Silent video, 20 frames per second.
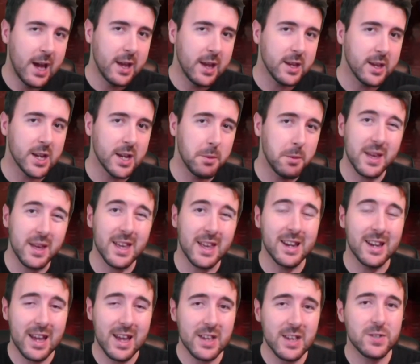you're going to be
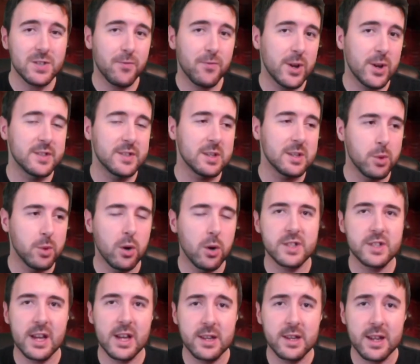making less Frenzy
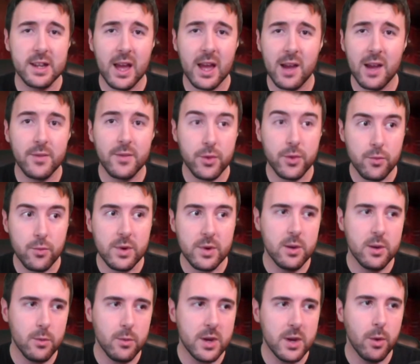blocks and you're going to have
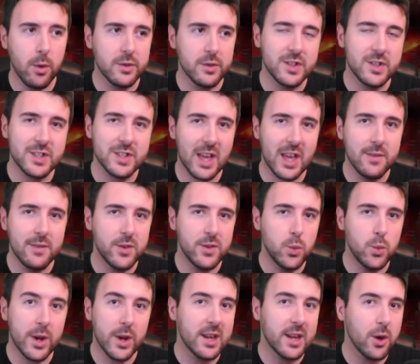3 rerolls to save
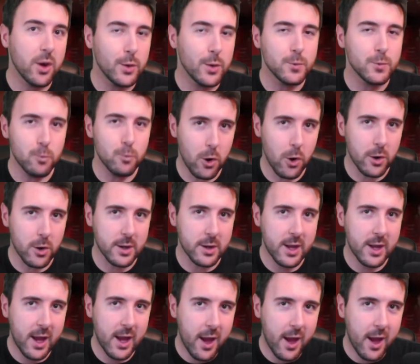you when it goes wrong.